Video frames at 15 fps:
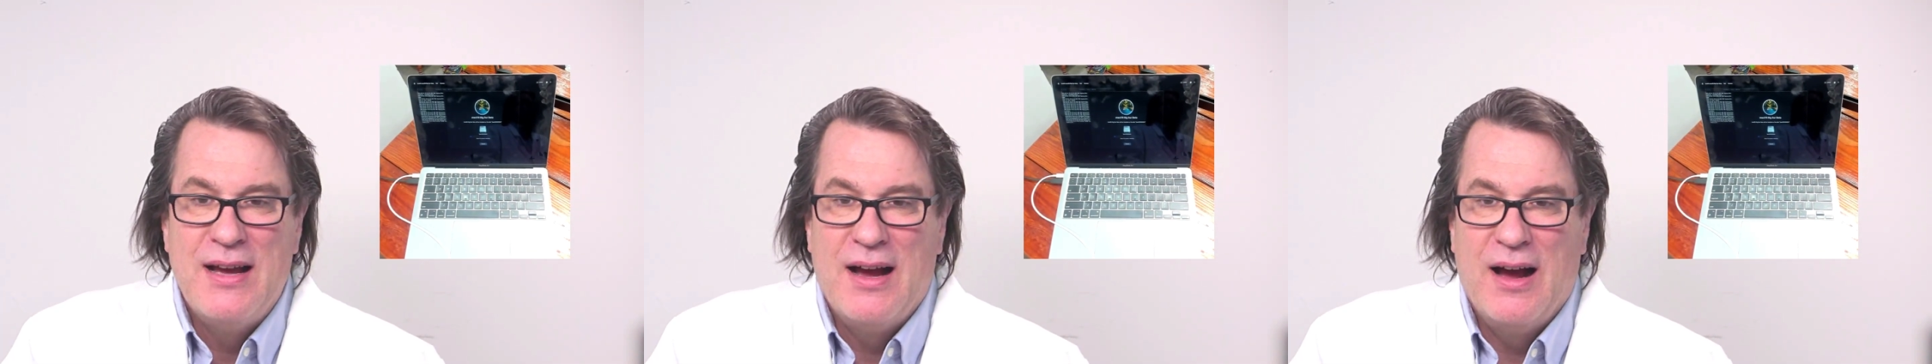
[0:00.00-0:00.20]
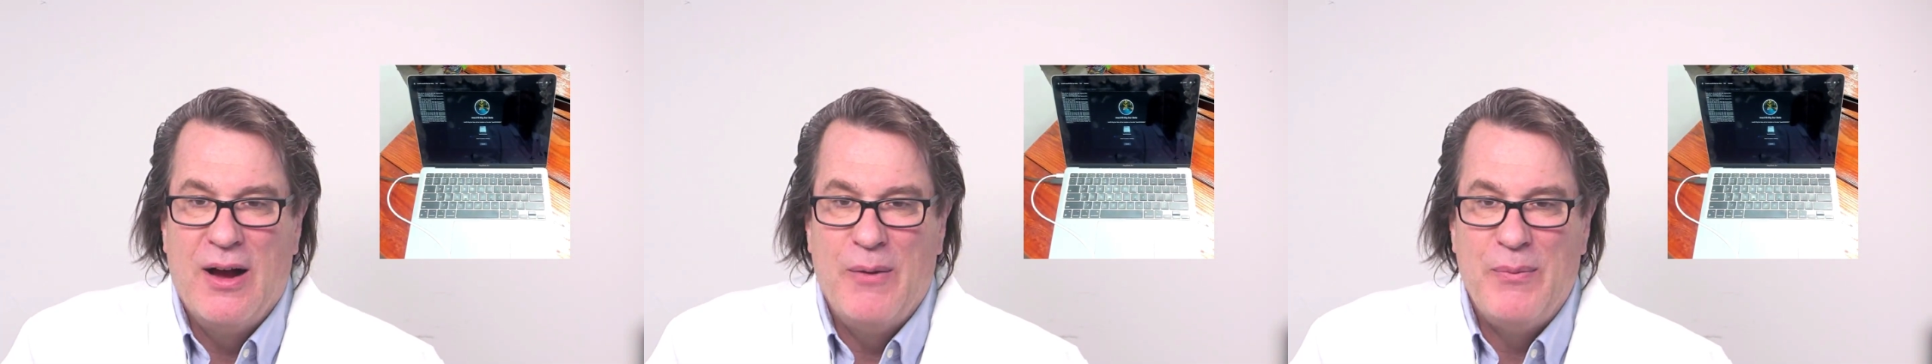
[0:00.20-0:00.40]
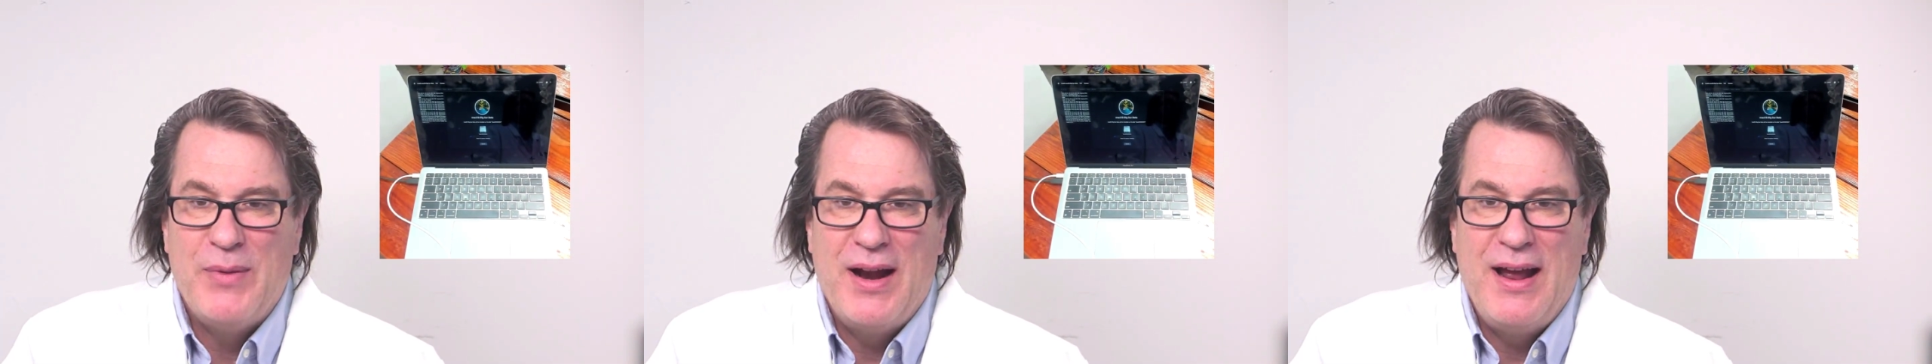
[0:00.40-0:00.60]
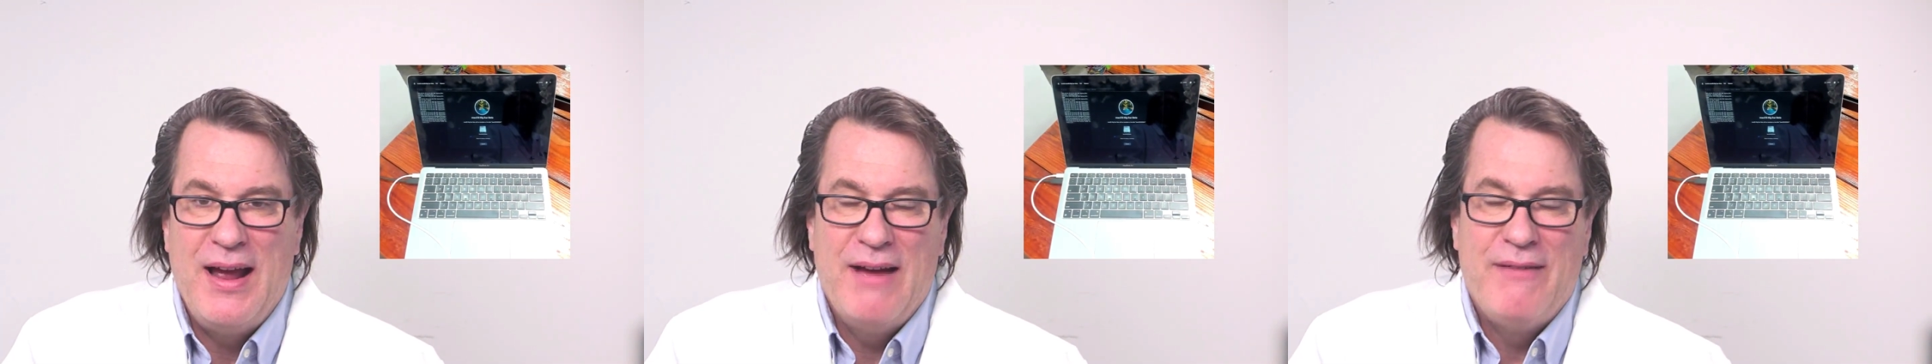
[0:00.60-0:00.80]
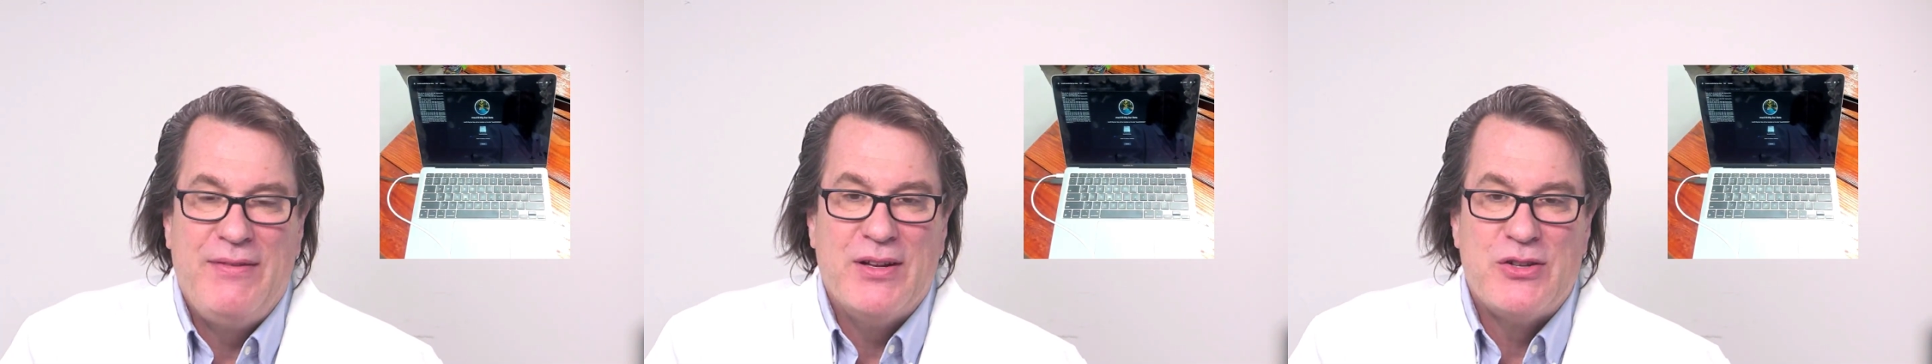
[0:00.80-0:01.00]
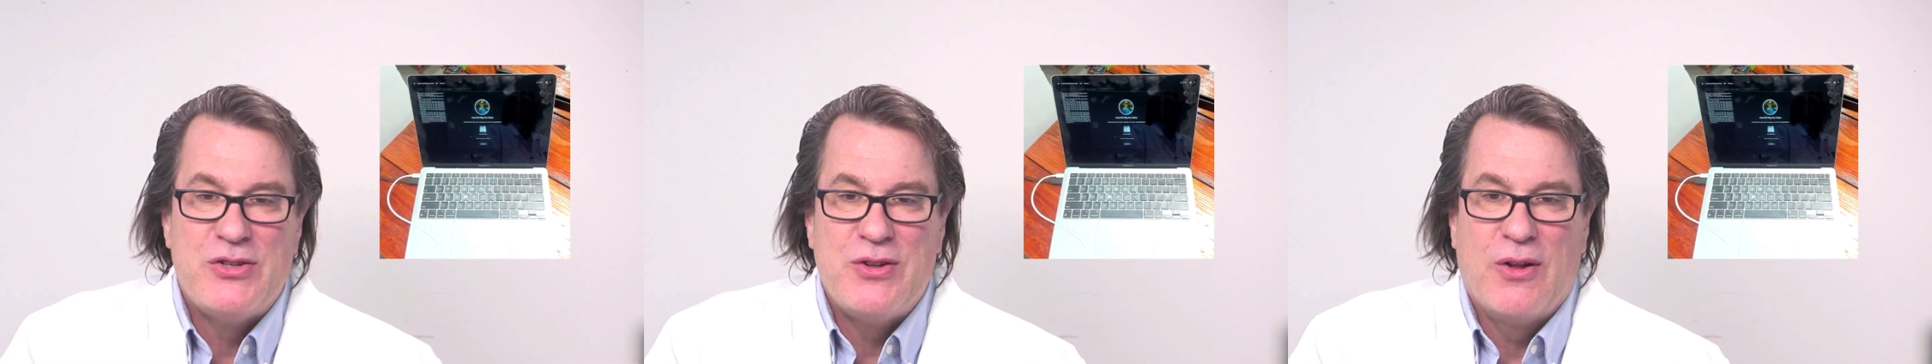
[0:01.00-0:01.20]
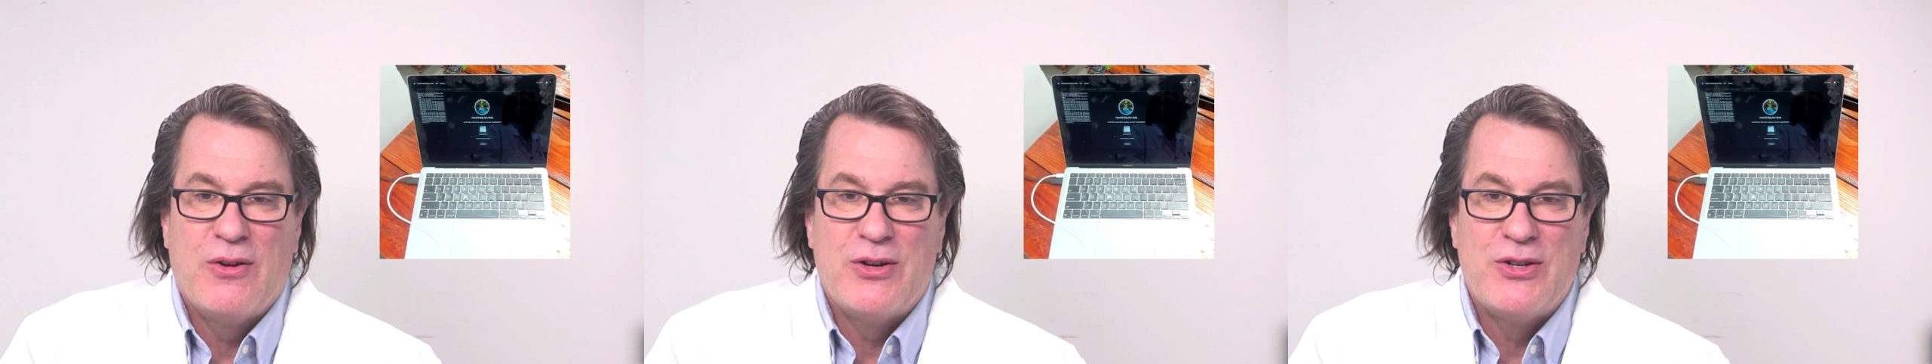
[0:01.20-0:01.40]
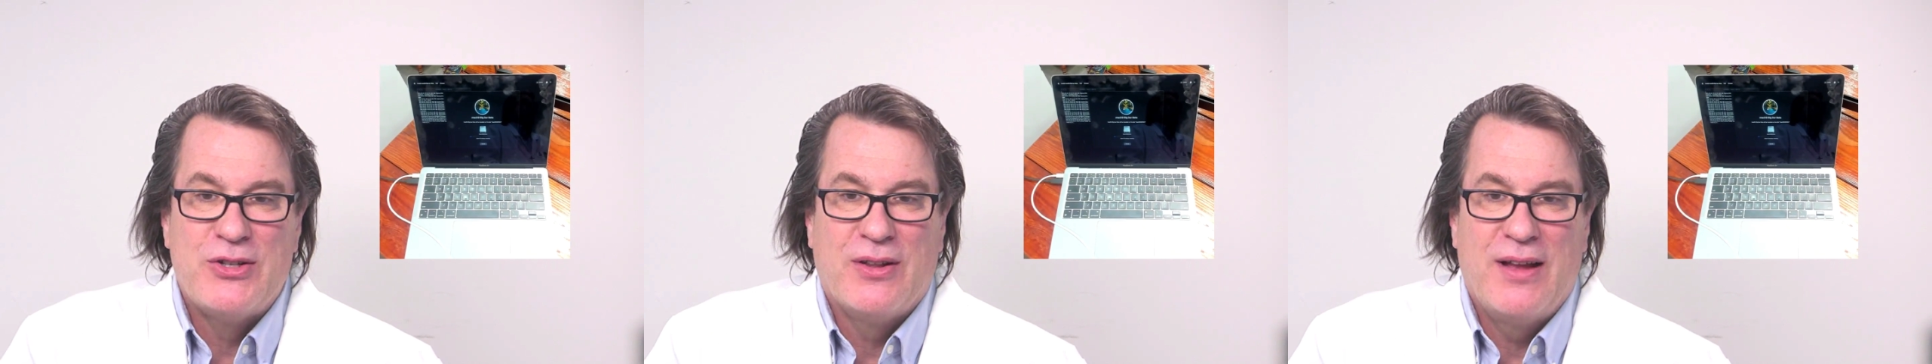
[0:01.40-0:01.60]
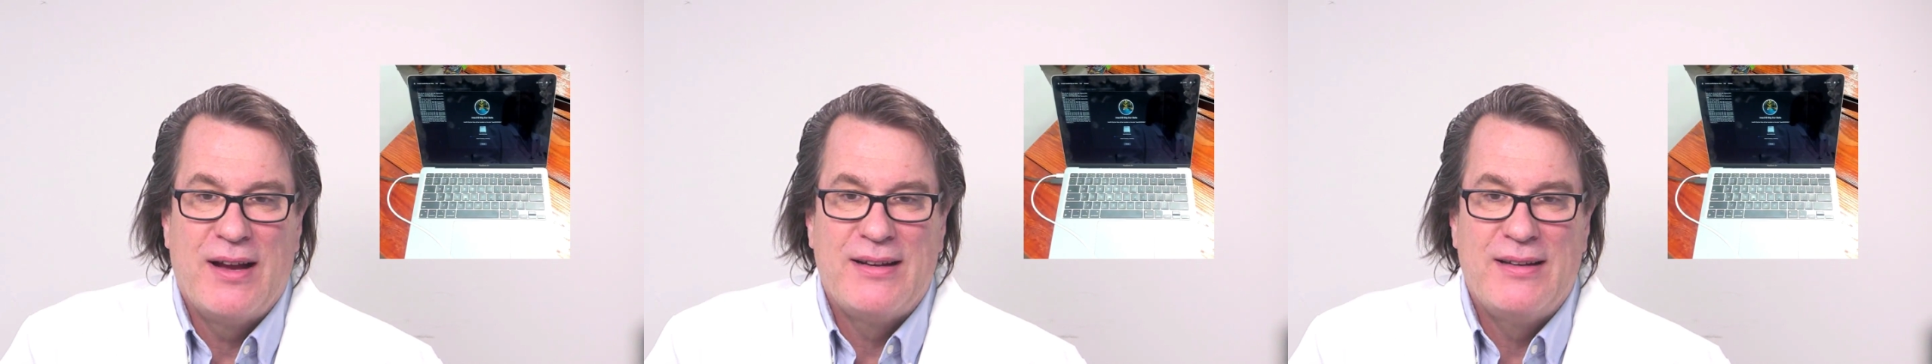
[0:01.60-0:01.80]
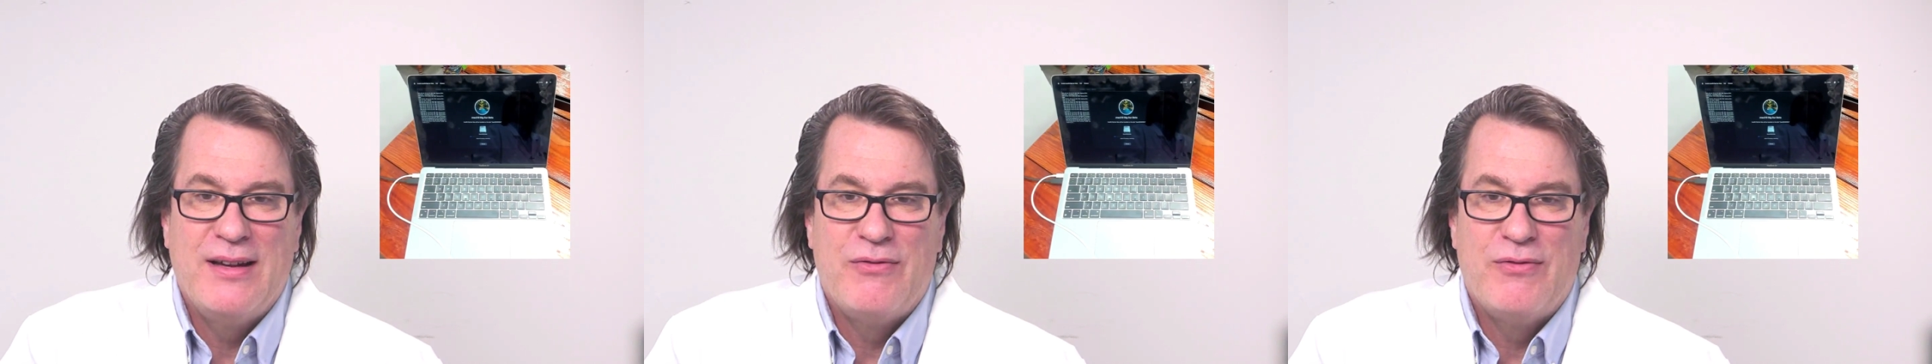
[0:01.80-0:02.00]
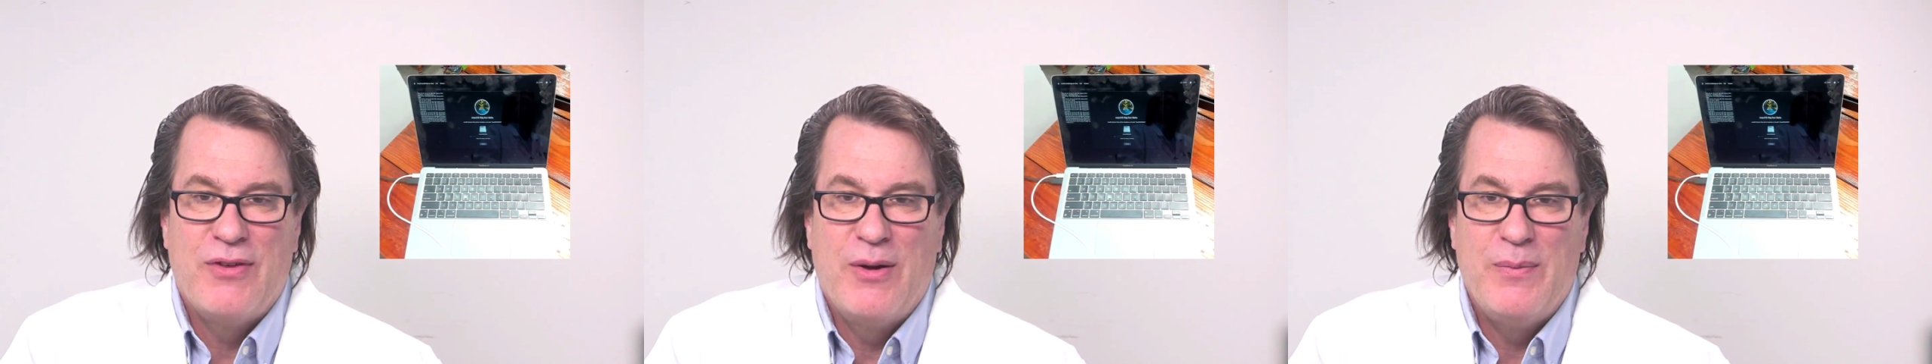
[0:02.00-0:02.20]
that I have the installer selected from